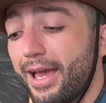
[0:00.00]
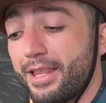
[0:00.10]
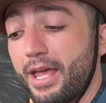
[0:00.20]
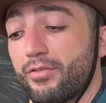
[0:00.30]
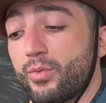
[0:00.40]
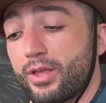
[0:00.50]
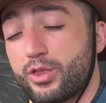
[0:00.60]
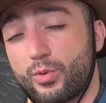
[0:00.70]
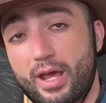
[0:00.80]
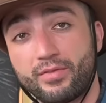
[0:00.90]
and everyone
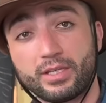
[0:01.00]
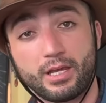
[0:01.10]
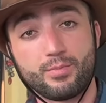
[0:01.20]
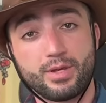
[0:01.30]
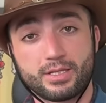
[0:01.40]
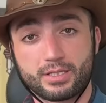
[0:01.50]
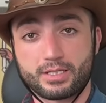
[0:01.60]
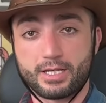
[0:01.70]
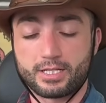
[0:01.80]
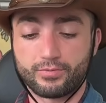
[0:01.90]
thriving and being
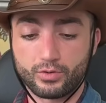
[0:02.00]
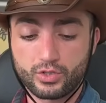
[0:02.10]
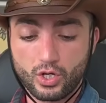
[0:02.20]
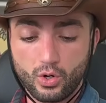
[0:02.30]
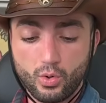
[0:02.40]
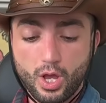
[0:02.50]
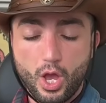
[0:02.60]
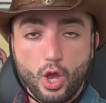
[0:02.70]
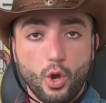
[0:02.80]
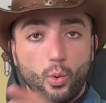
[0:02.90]
successful. So,
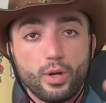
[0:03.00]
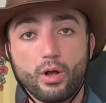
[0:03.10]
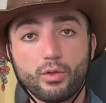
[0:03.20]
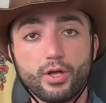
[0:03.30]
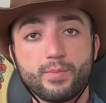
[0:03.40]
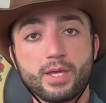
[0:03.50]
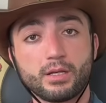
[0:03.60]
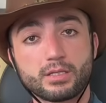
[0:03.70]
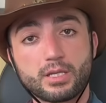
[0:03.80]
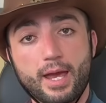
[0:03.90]
with all that
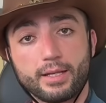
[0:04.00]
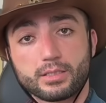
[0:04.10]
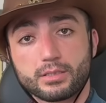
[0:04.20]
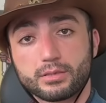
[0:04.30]
being said,